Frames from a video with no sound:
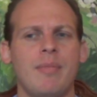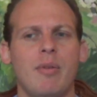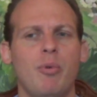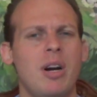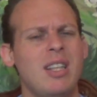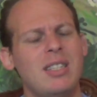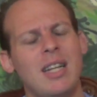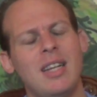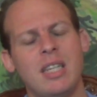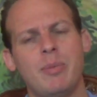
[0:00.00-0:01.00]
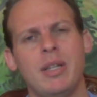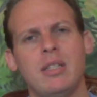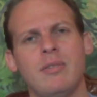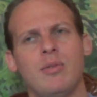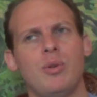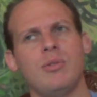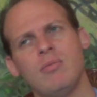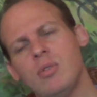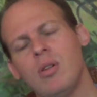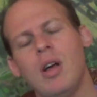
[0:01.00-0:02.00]
where it's not that expensive, or
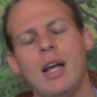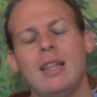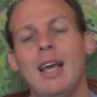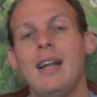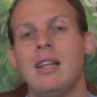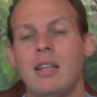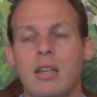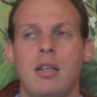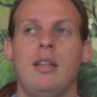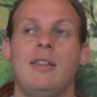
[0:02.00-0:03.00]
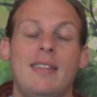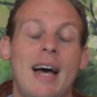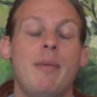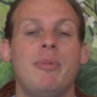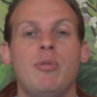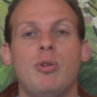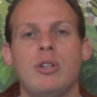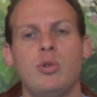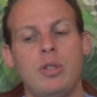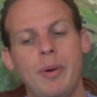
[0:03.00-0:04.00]
then that may
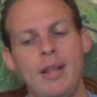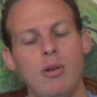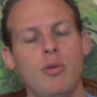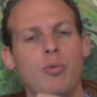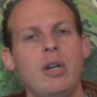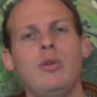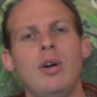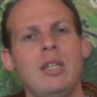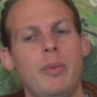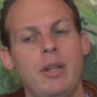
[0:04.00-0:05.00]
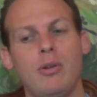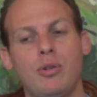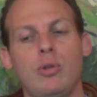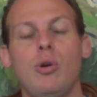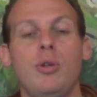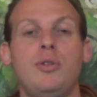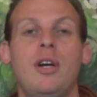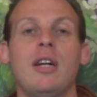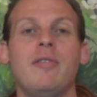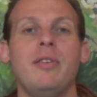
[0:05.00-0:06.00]
work. So depending on where you are, depending on your local
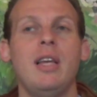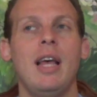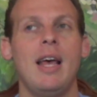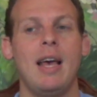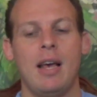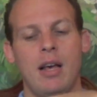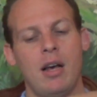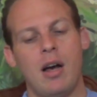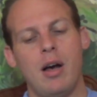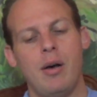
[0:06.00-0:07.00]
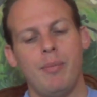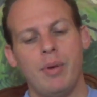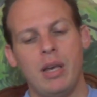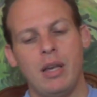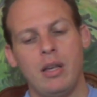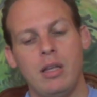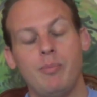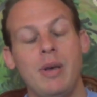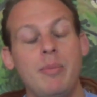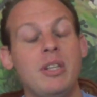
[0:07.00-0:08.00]
geography,
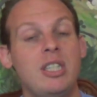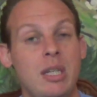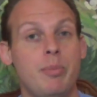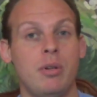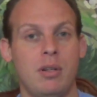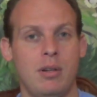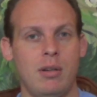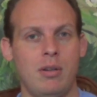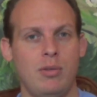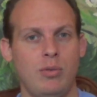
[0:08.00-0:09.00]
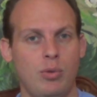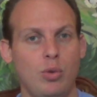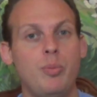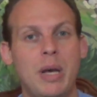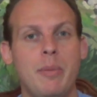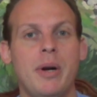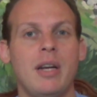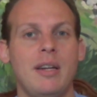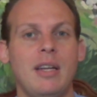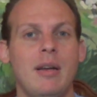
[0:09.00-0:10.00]
it may be cheap to do paid
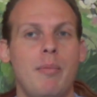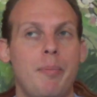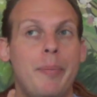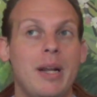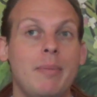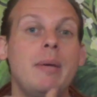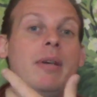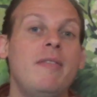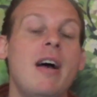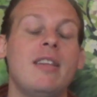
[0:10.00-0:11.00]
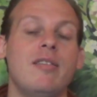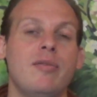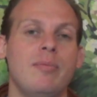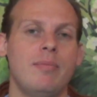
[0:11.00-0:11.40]
marketing, but it may be effective.